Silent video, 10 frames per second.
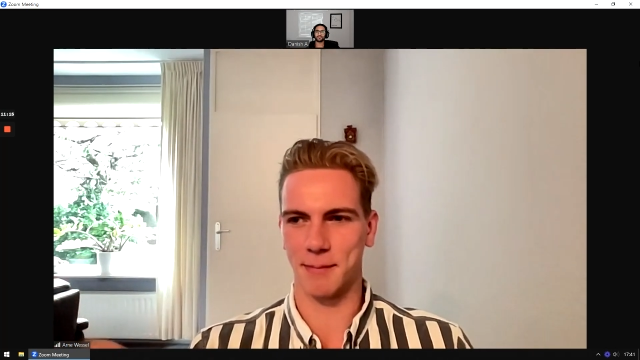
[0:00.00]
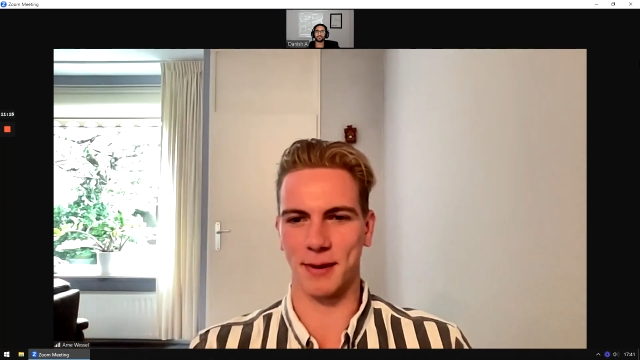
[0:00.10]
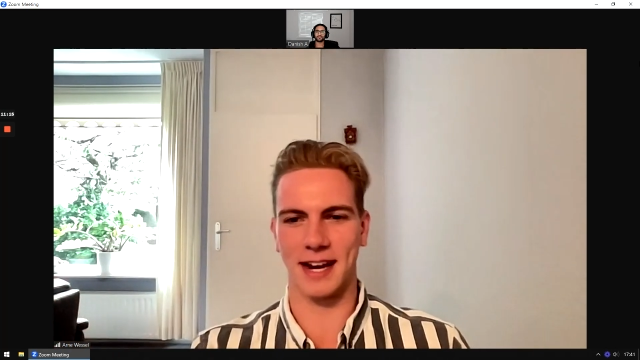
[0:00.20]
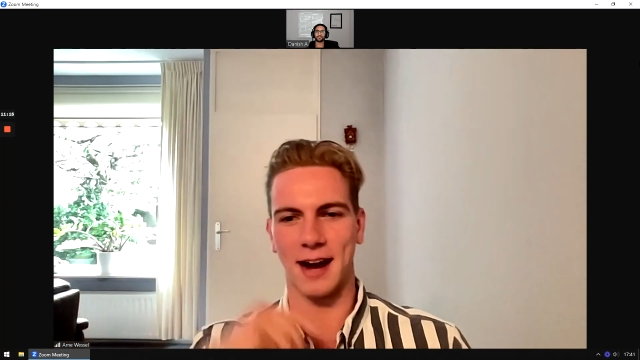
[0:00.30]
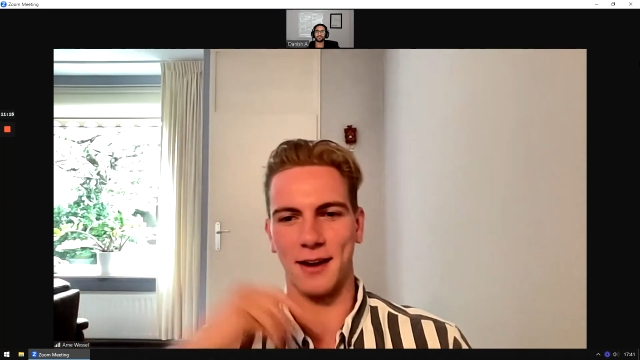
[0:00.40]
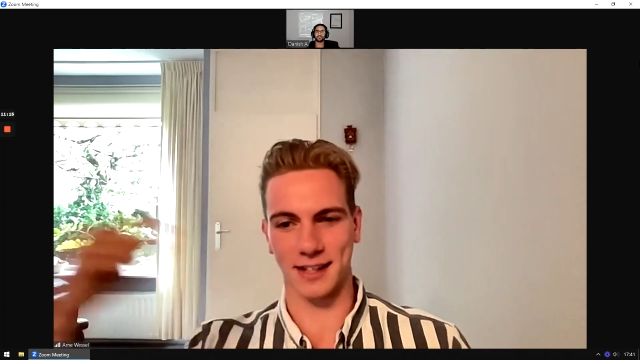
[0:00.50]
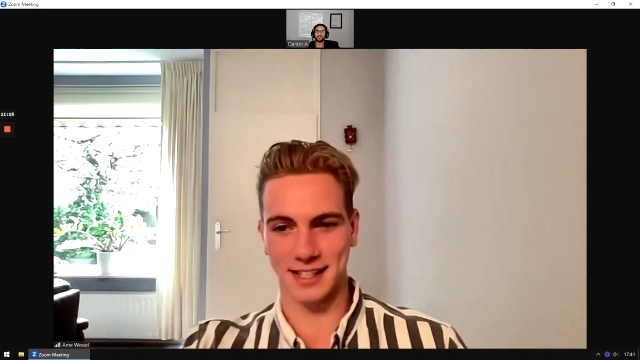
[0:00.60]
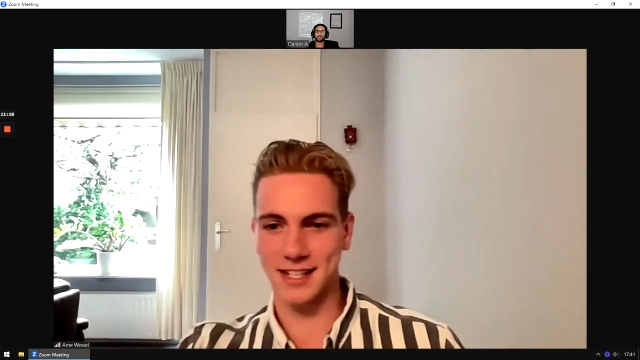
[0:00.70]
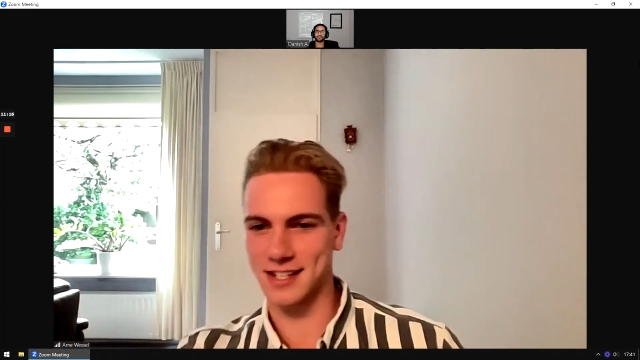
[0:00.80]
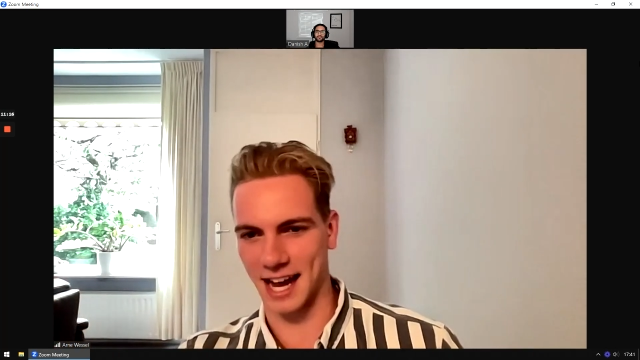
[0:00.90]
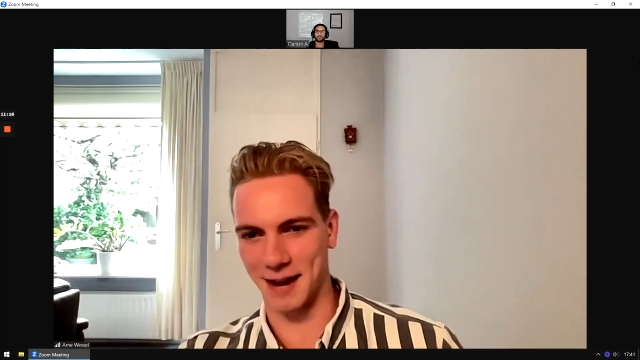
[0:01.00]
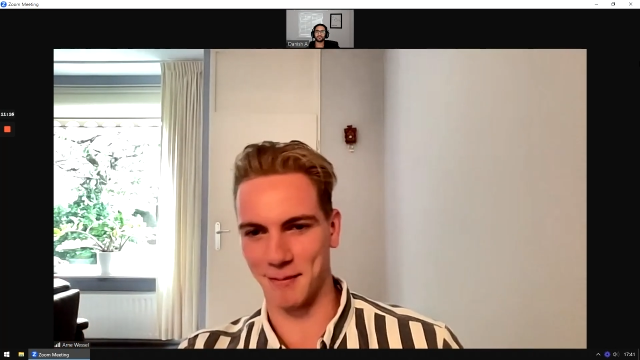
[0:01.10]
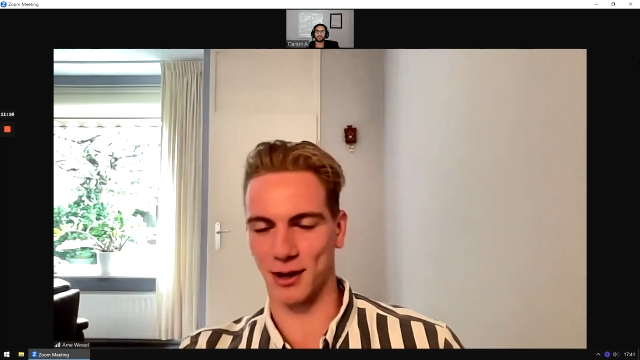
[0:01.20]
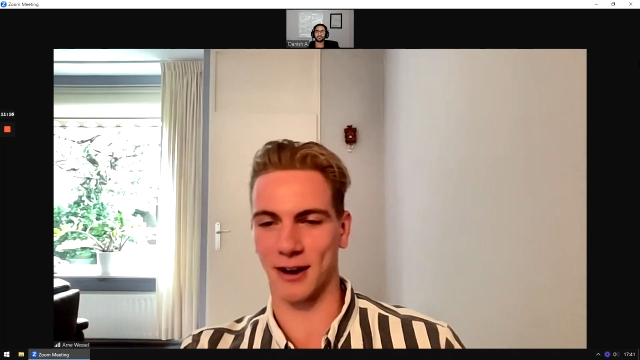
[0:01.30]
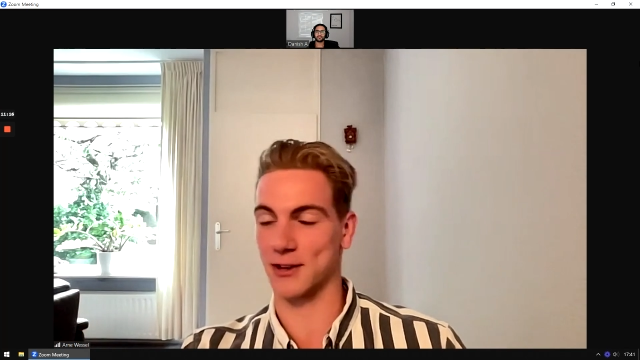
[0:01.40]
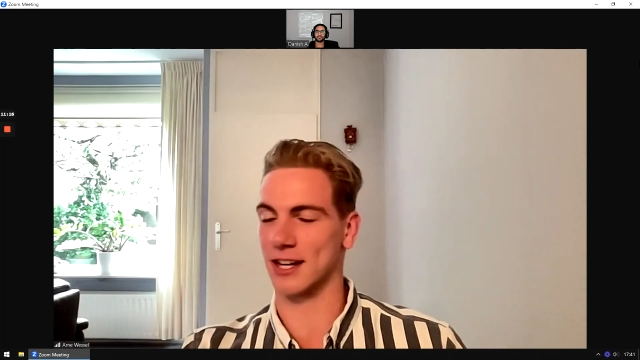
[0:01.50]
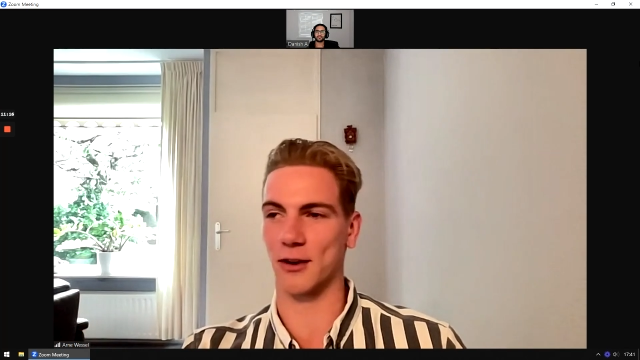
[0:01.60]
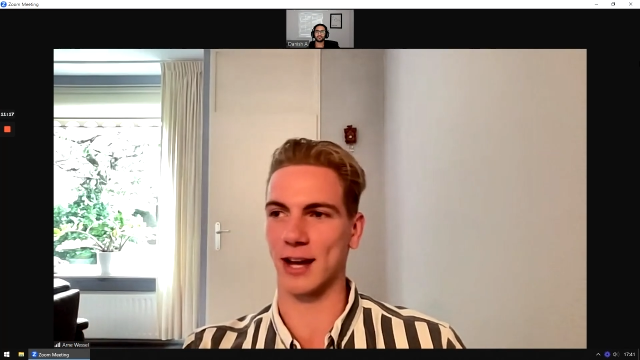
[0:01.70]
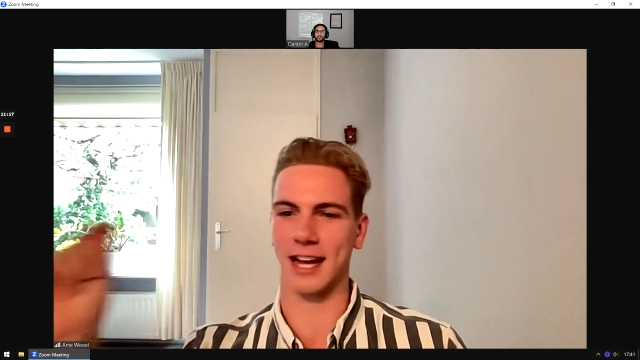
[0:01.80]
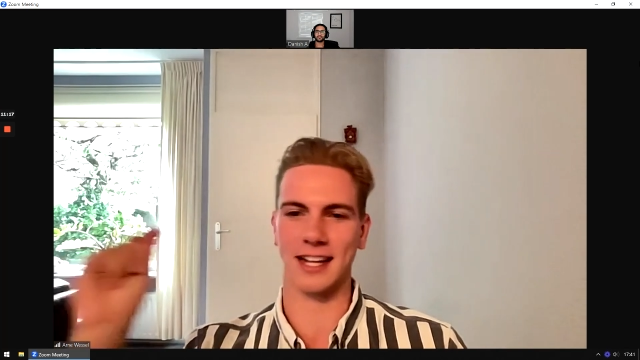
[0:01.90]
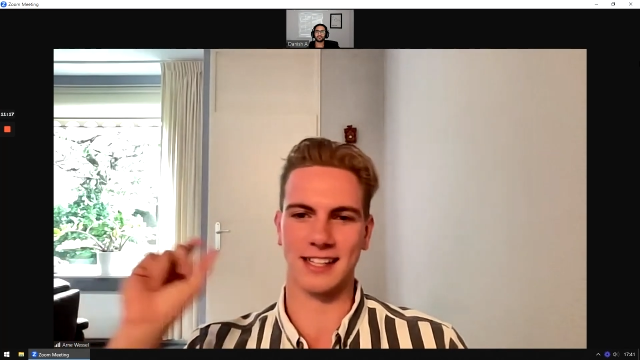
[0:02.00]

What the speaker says: But now that this came along, I was like, okay,